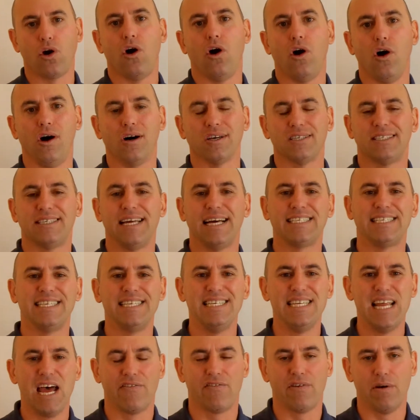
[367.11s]
cost. That's
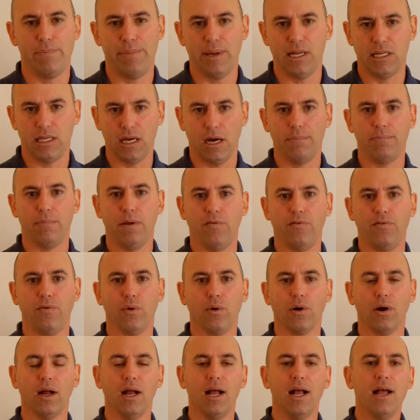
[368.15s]
never been done
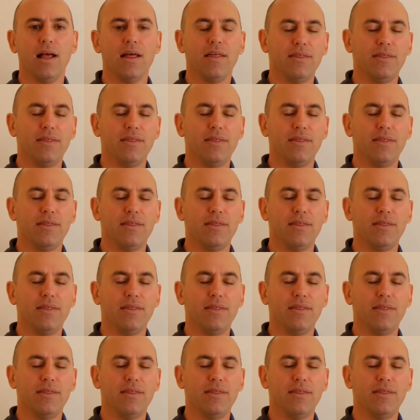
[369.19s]
before.